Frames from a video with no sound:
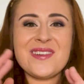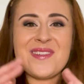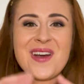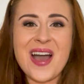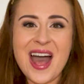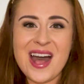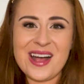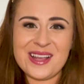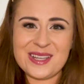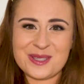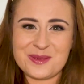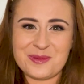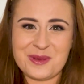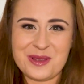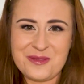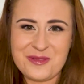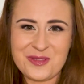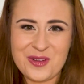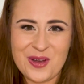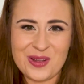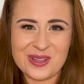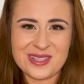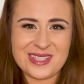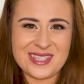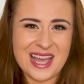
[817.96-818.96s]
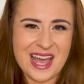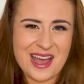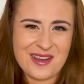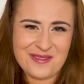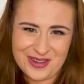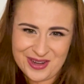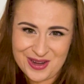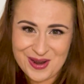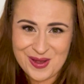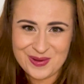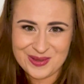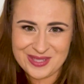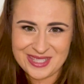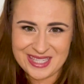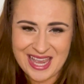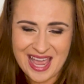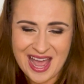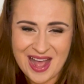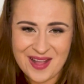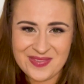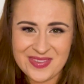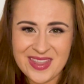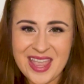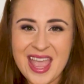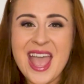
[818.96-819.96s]
what else we've got to have a nosy
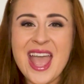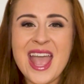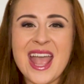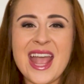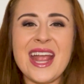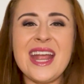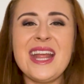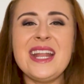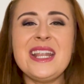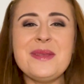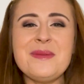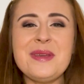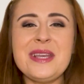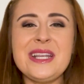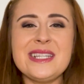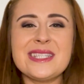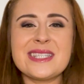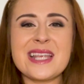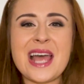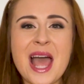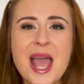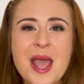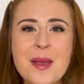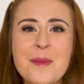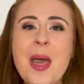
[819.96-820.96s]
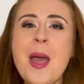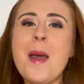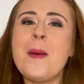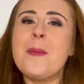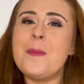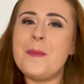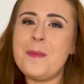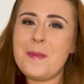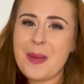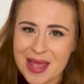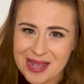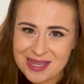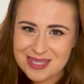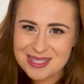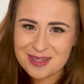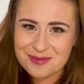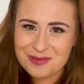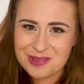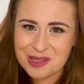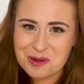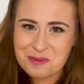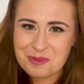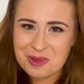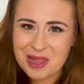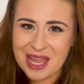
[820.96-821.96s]
at. In the meantime, best of
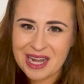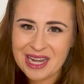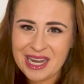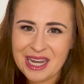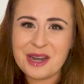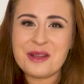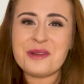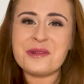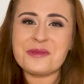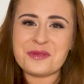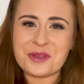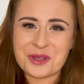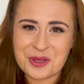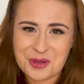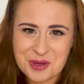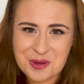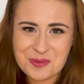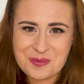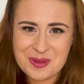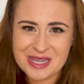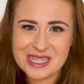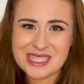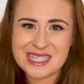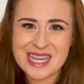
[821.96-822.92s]
luck planning for your big